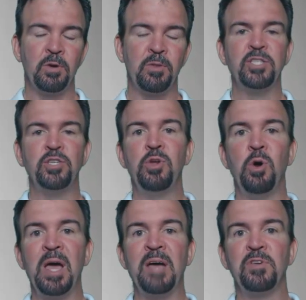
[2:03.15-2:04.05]
so that you
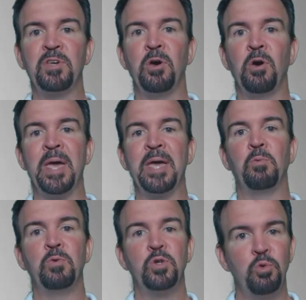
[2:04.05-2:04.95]
don't have to go
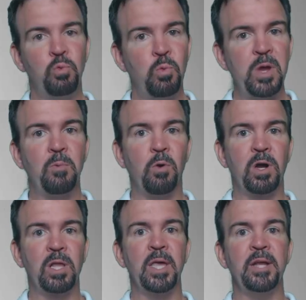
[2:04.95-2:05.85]
and do
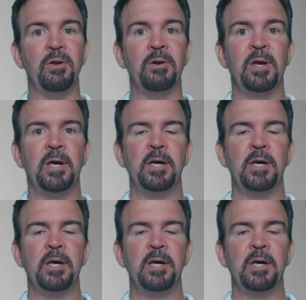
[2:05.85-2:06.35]
rework later